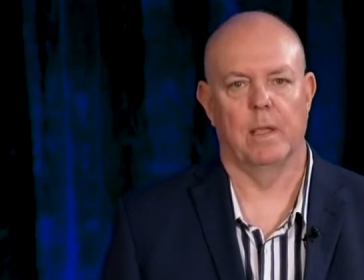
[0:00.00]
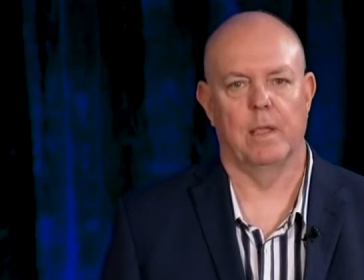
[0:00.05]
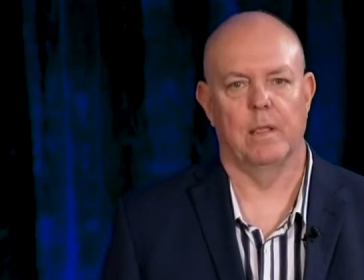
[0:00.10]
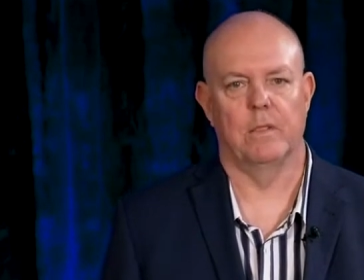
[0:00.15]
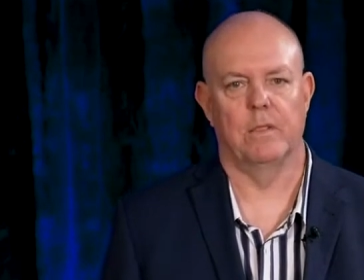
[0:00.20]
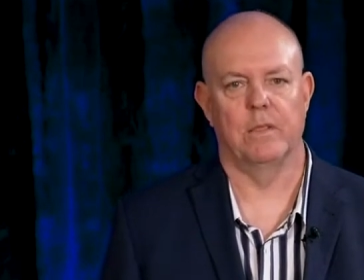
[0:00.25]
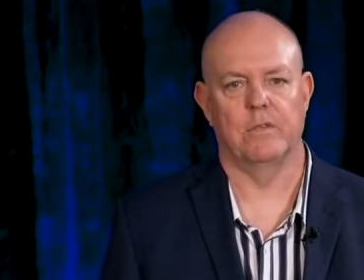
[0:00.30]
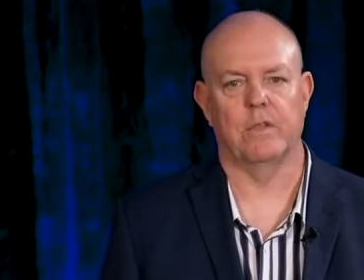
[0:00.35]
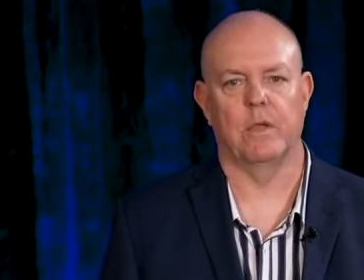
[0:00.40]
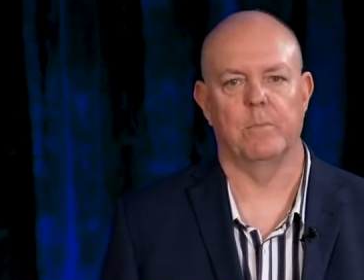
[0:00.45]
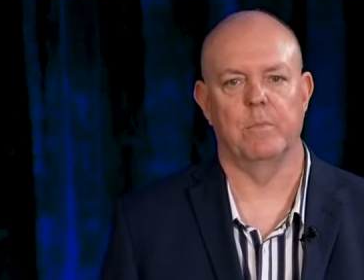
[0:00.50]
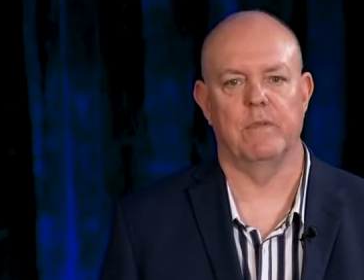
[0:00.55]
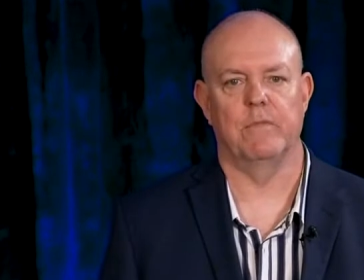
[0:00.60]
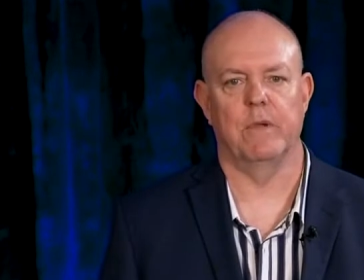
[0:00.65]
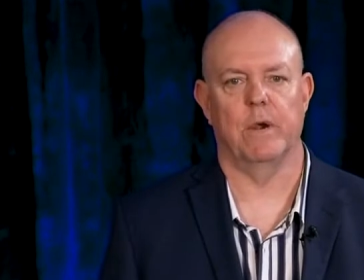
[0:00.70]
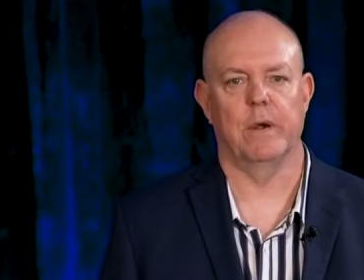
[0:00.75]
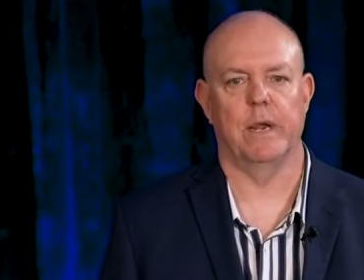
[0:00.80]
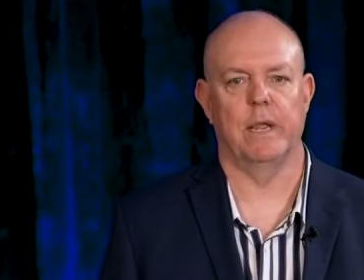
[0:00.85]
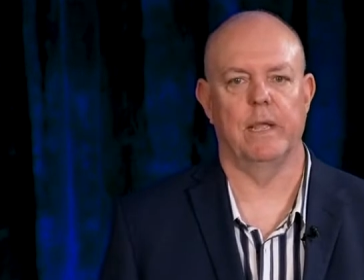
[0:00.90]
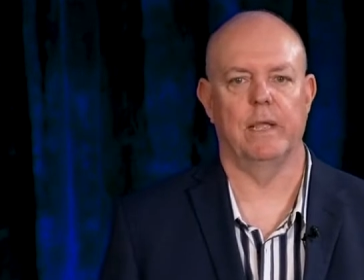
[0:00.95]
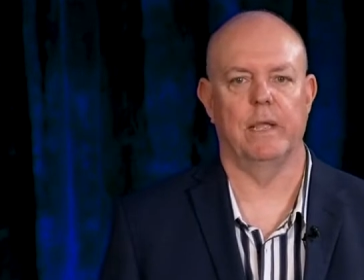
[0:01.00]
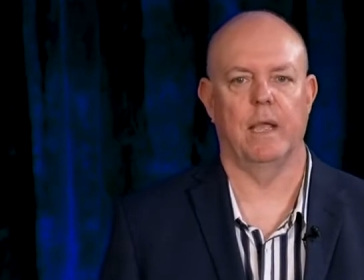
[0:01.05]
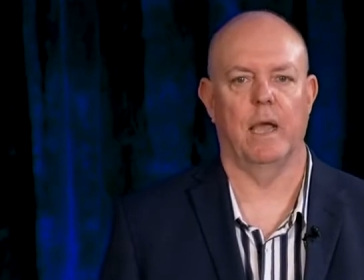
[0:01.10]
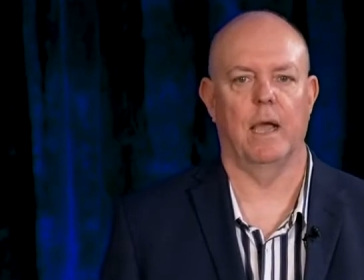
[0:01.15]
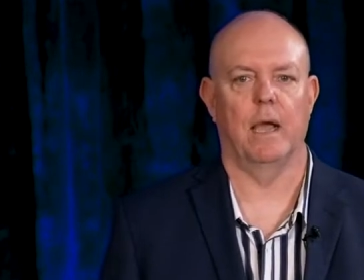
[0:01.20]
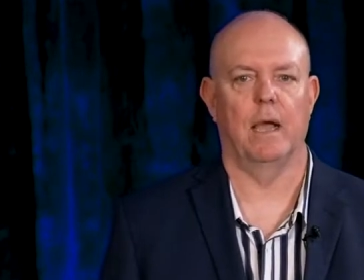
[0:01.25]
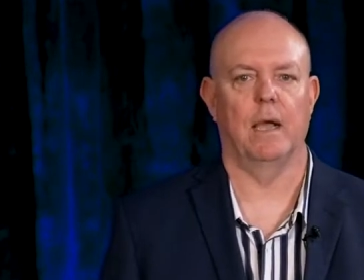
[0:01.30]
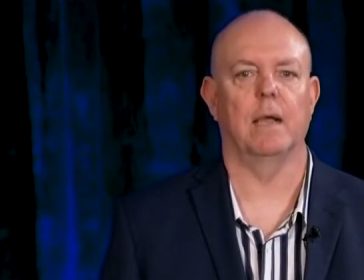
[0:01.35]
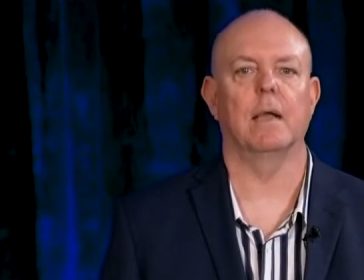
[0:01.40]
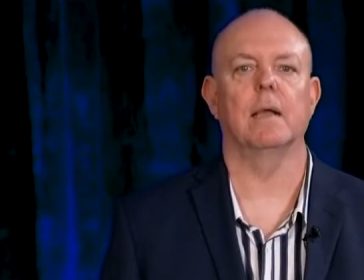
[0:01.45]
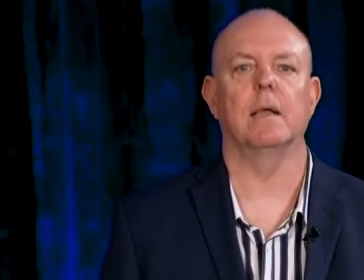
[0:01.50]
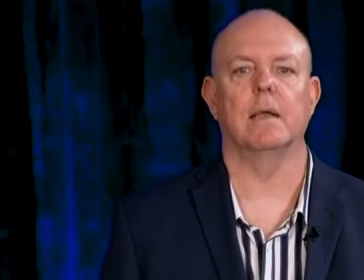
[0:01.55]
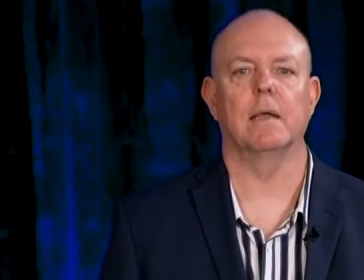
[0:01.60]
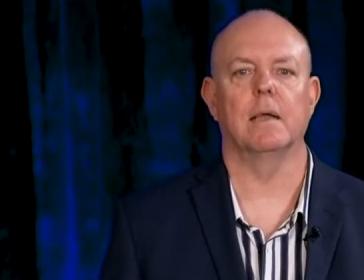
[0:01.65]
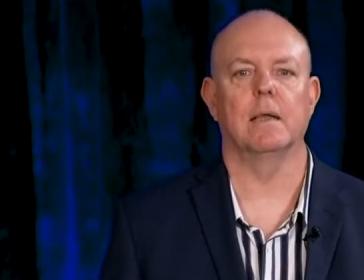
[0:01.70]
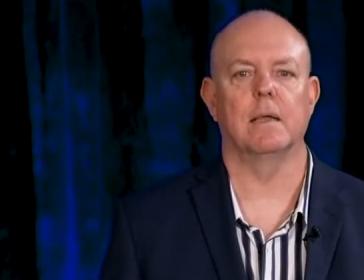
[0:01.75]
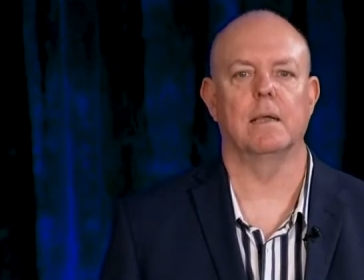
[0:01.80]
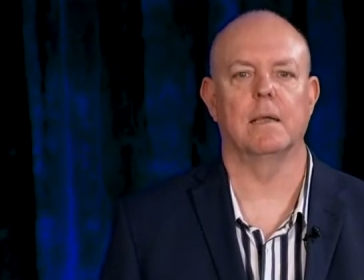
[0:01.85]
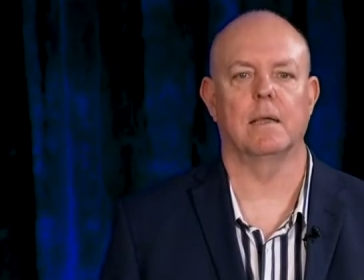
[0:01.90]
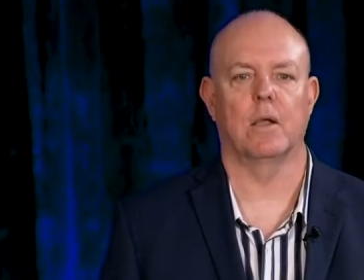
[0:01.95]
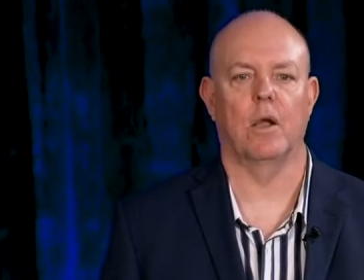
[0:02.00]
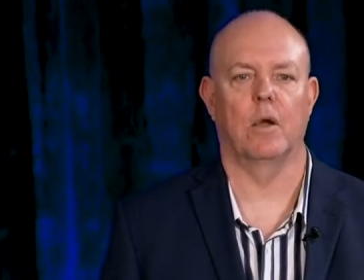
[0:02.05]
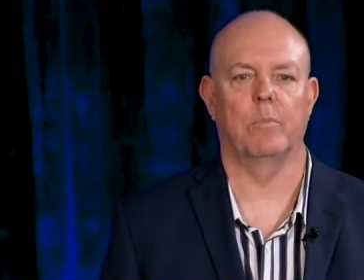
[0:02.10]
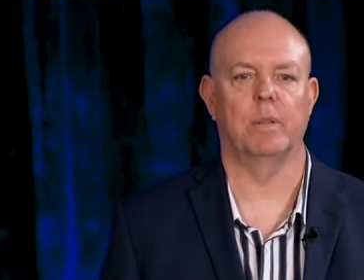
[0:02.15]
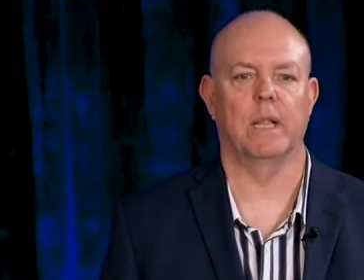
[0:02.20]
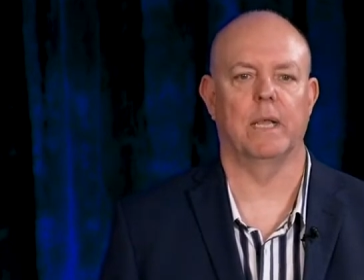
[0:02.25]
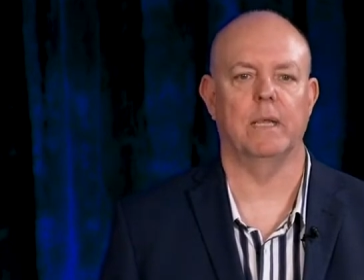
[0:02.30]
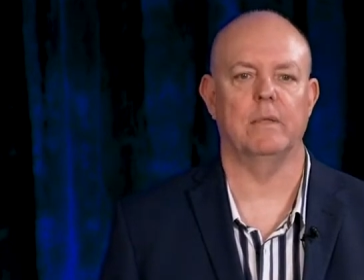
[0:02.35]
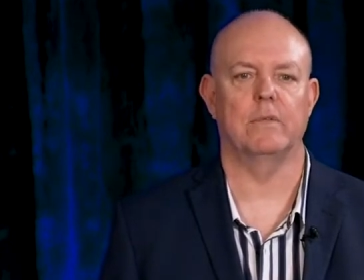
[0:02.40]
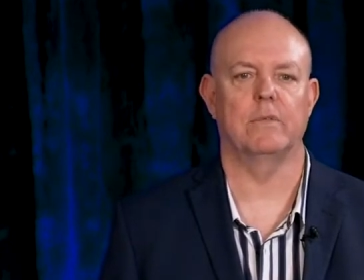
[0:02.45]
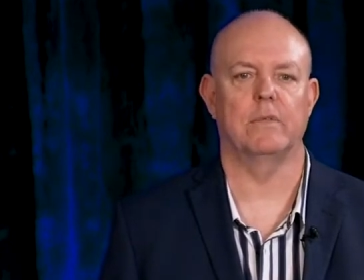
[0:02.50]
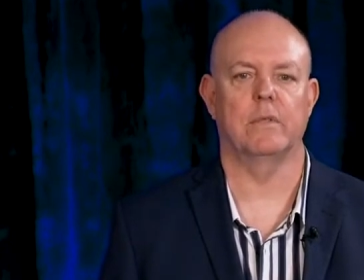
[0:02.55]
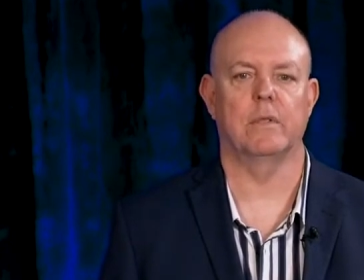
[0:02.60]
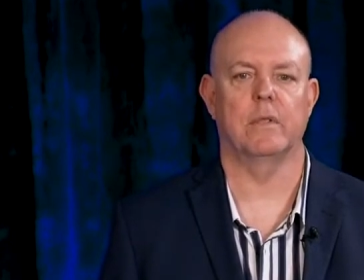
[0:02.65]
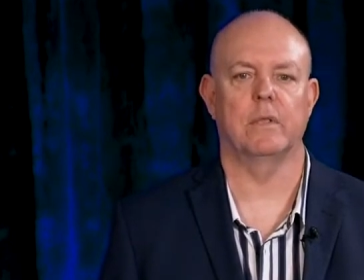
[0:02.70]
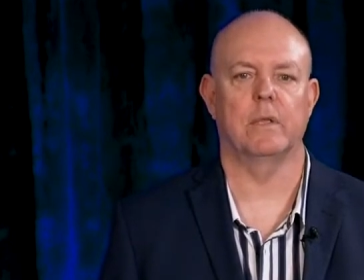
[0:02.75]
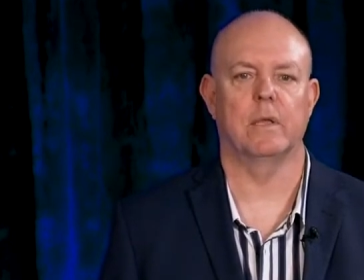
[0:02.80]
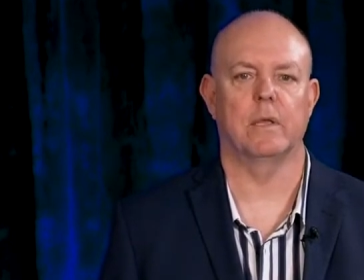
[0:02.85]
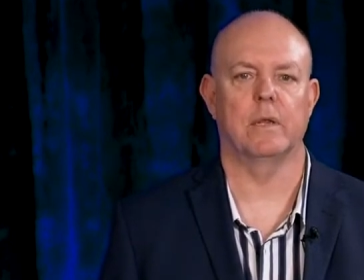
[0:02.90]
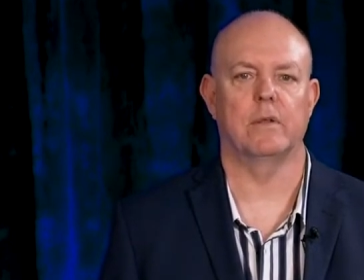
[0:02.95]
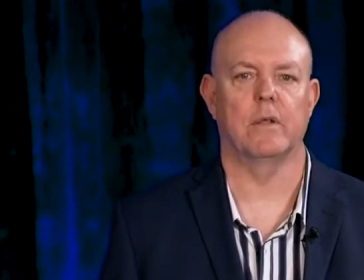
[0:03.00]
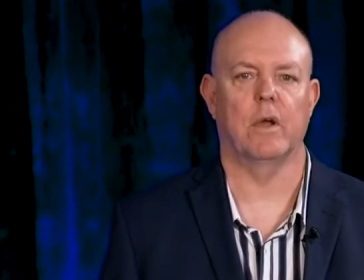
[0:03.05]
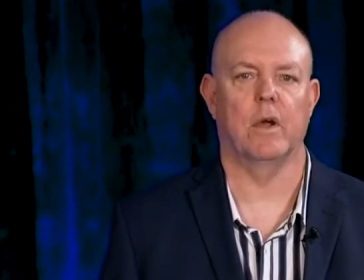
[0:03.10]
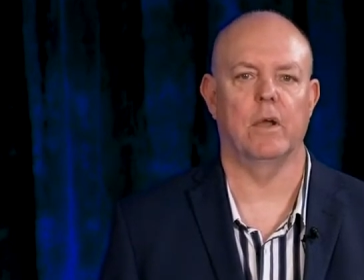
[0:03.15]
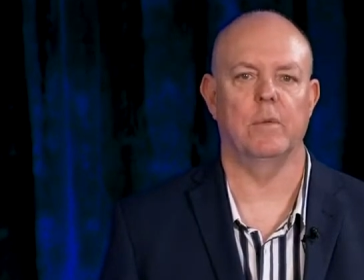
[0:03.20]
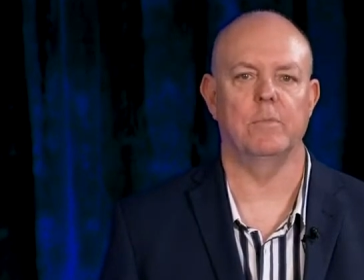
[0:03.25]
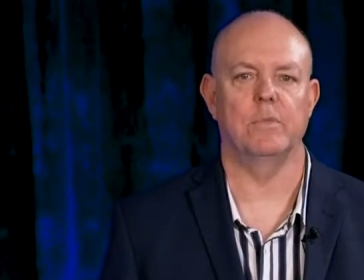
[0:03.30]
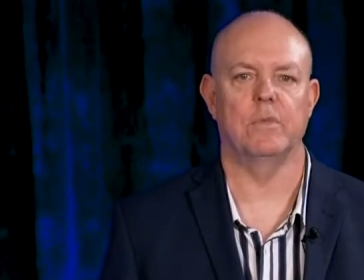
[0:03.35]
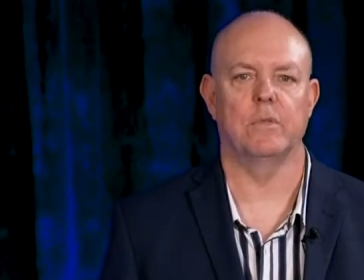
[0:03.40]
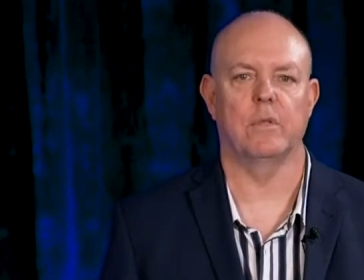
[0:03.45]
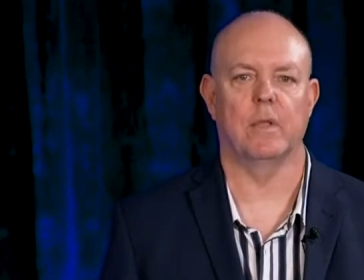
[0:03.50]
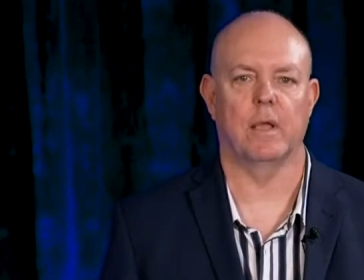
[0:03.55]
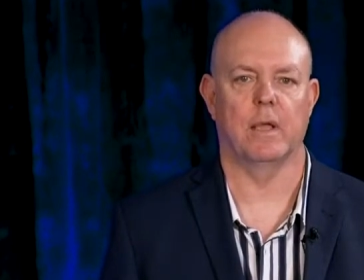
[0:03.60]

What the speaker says: This can be very complex at times.